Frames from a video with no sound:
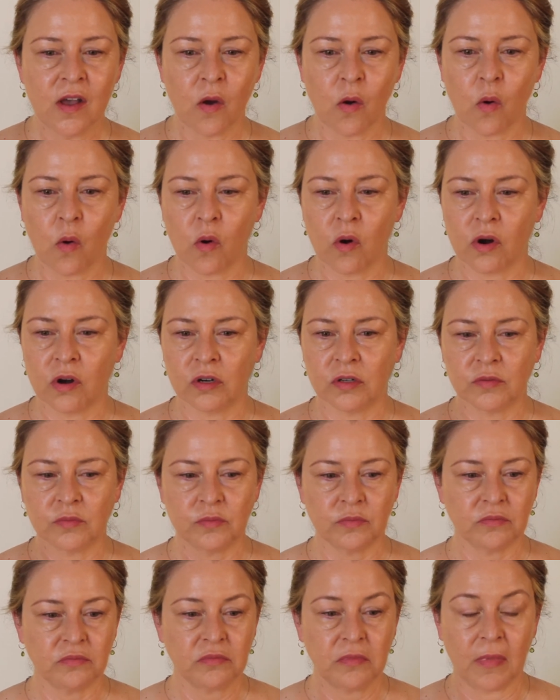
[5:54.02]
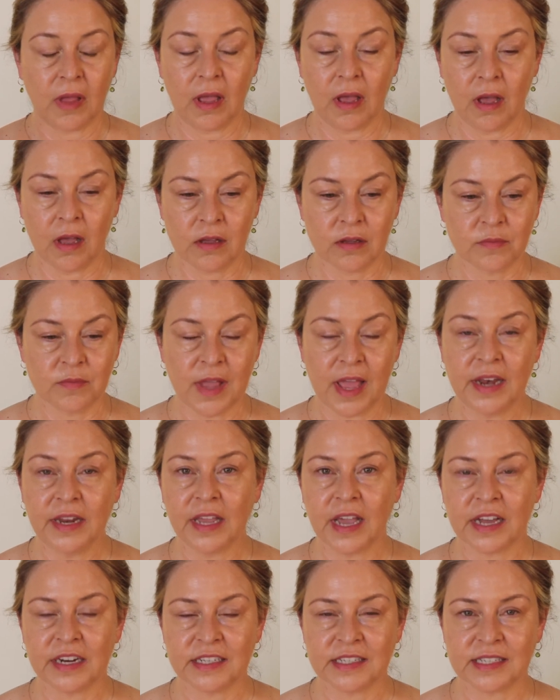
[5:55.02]
or um, any
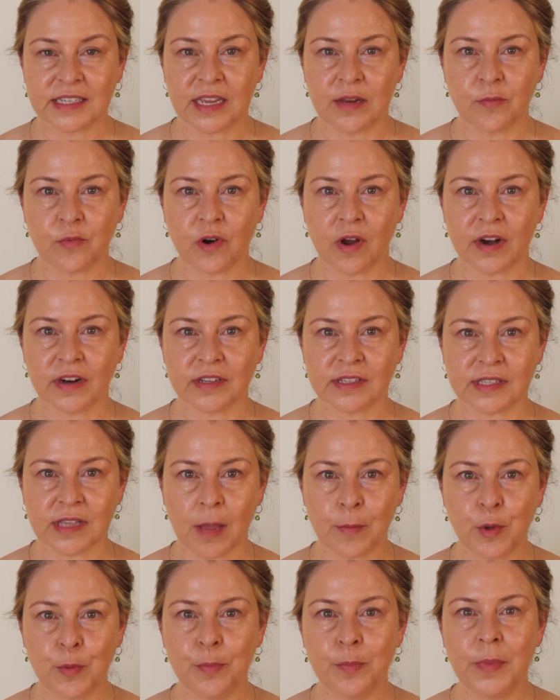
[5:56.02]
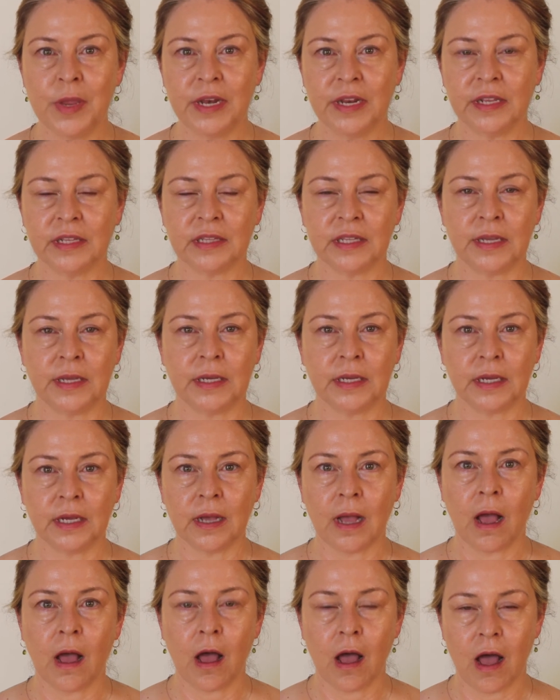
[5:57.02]
kind of skin products, I'm immediately
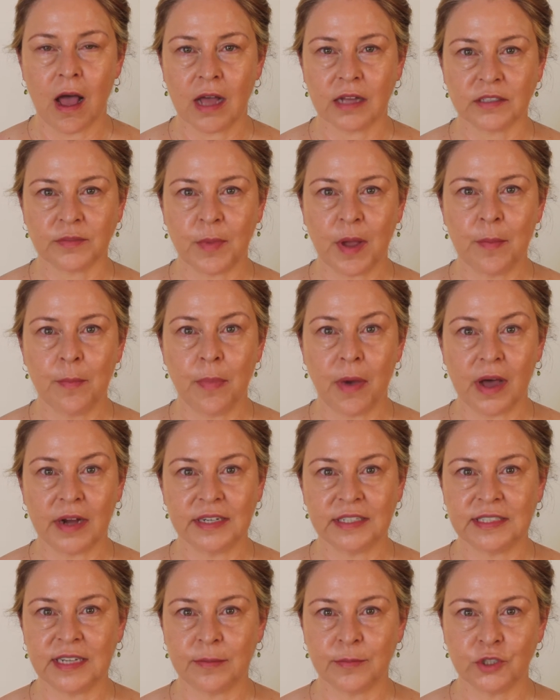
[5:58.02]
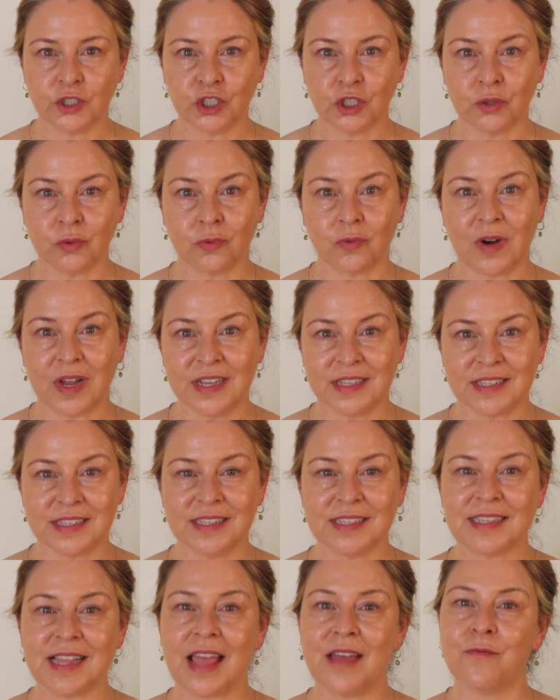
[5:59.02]
hot. My body temperature
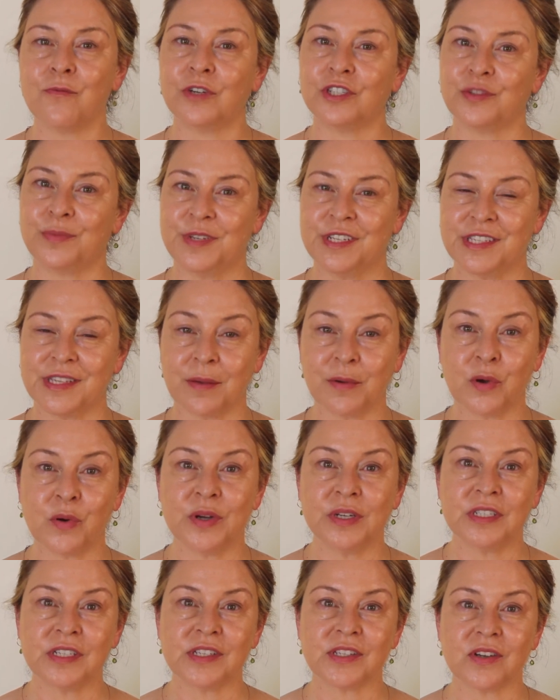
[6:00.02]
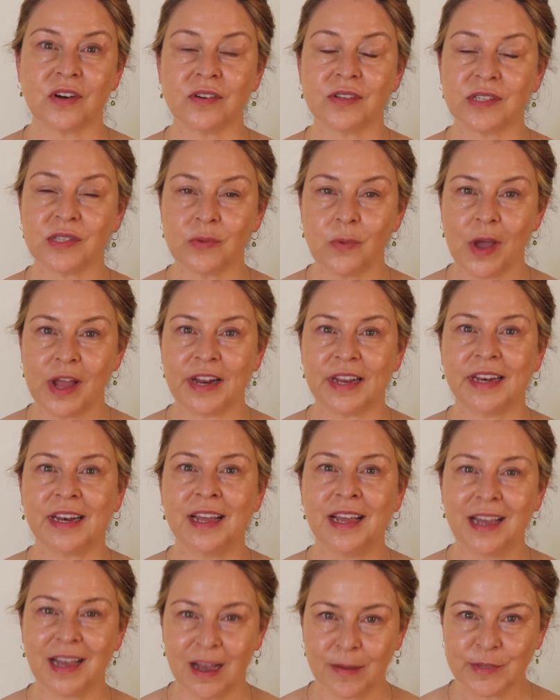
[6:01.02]
rises, which means I'm going to start sweating.
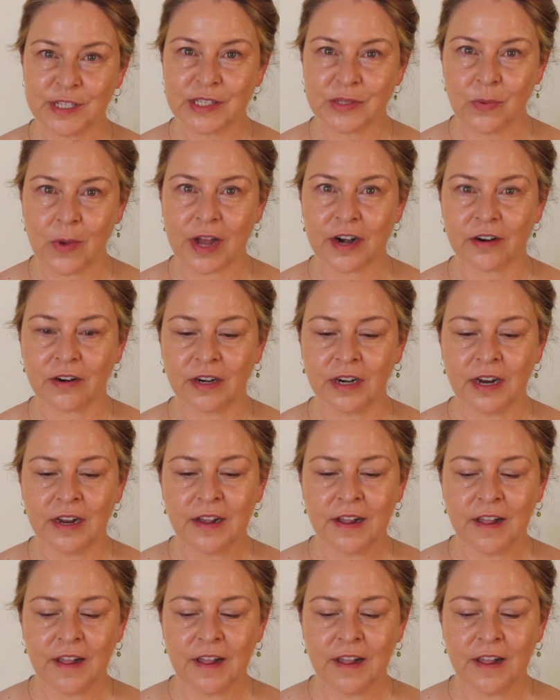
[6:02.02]
I'm a sweater.